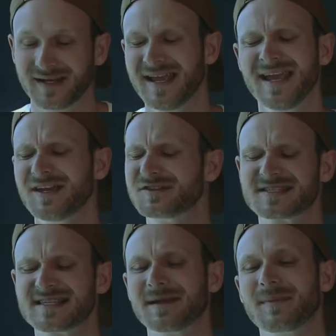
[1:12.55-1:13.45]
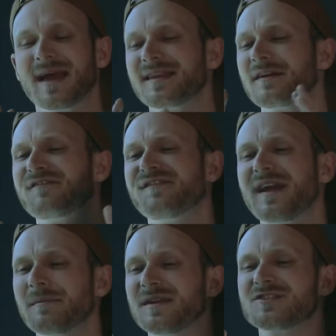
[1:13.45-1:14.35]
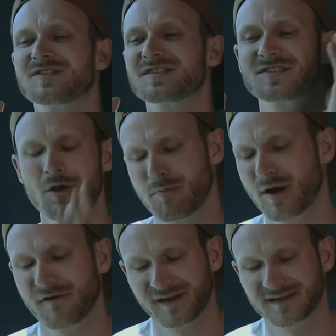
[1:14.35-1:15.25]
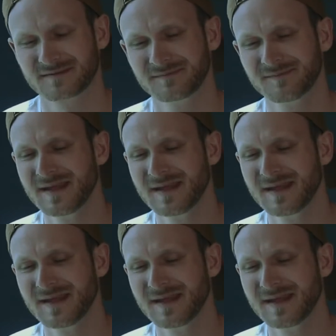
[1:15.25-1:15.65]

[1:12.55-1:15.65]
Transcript: and you just think, man, their family is just so perfect.